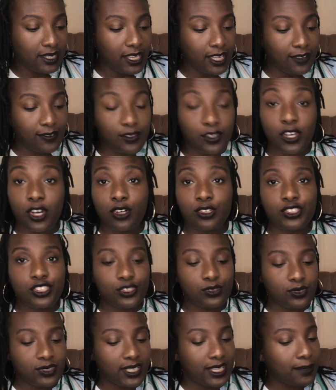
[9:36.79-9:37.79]
If you go
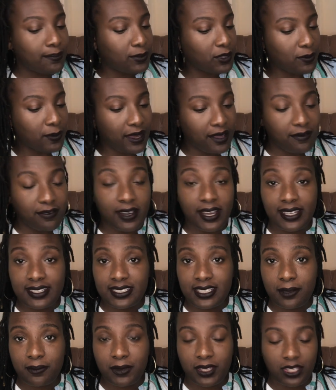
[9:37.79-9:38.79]
too deep, you might find
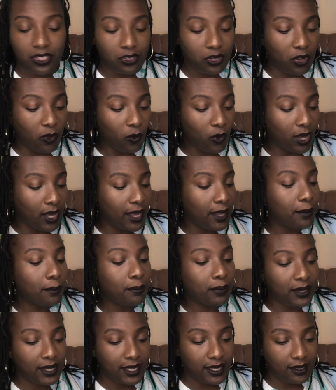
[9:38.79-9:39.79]
something you don't
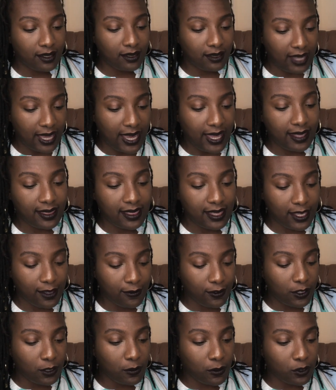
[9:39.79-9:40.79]
want, but I think
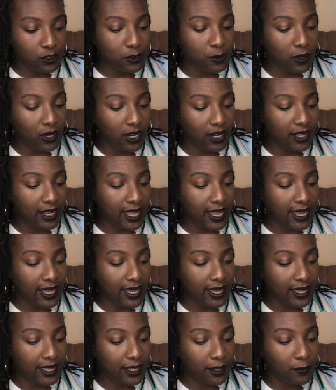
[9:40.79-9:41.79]
for the most part,
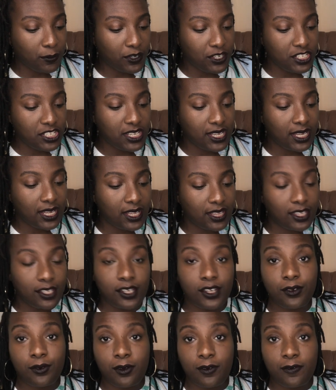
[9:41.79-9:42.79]
I appreciated
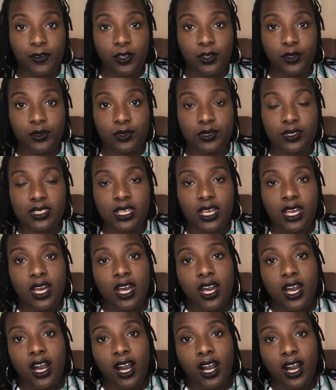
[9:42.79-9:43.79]
the reviews
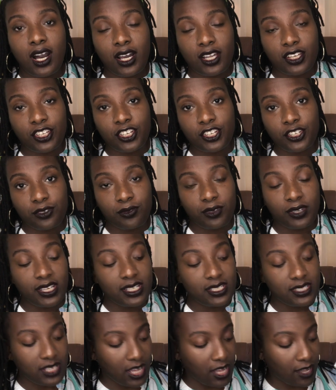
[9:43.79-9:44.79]
on
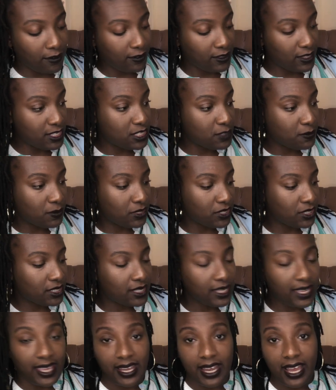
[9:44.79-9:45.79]
Goodreads of this
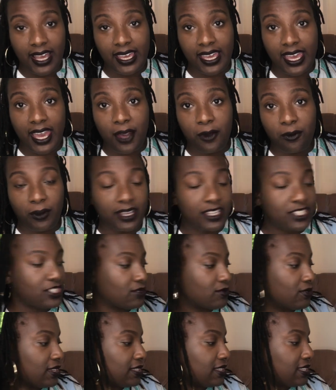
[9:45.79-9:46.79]
book, and I can't wait
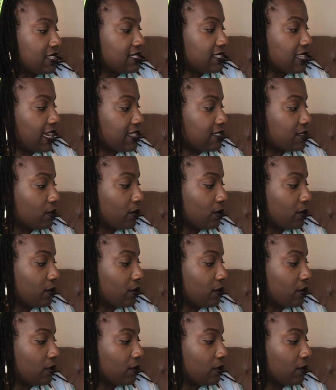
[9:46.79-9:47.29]
to read this as